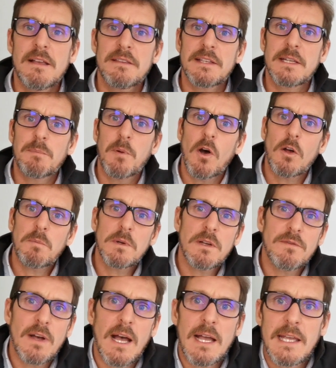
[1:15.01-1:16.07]
The Department
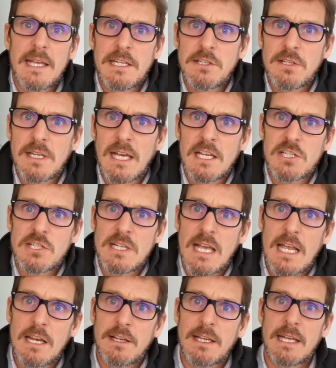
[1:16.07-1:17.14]
of Higher Education
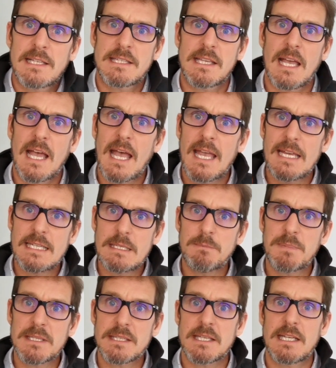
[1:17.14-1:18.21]
allocates
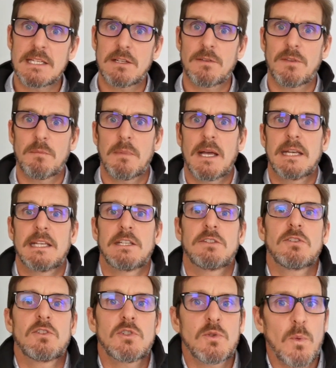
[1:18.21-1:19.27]
80% of the money
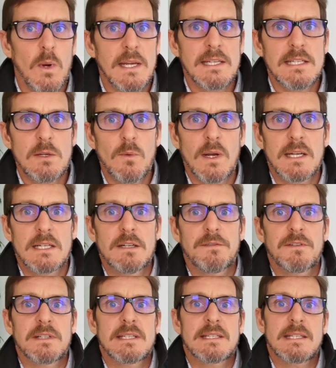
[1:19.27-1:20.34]
to 21
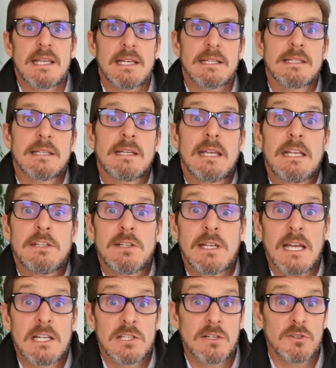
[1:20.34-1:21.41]
different sector
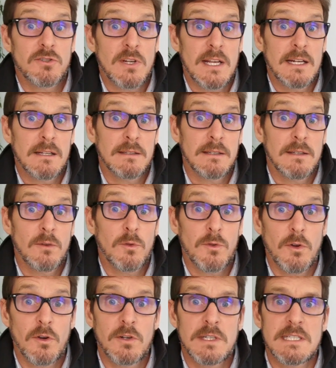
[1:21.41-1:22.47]
educational training
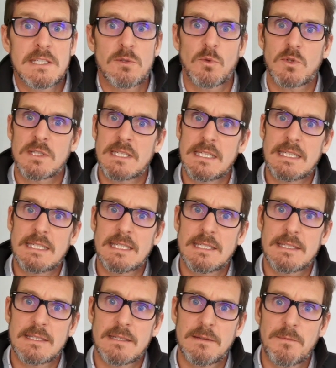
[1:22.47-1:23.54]
authorities or
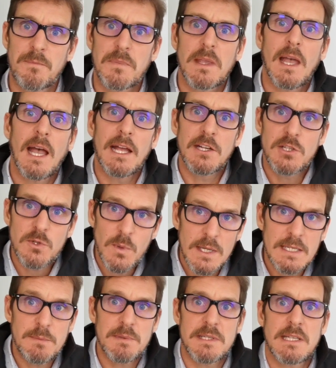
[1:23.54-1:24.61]
SETAs, and
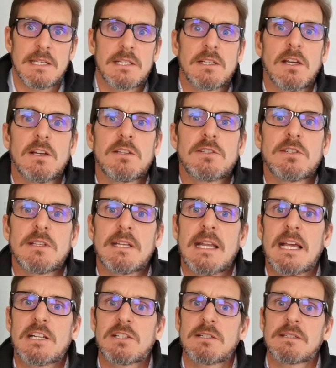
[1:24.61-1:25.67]
20% goes to the
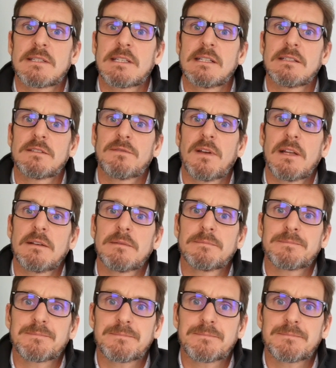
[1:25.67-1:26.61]
National Skills Fund.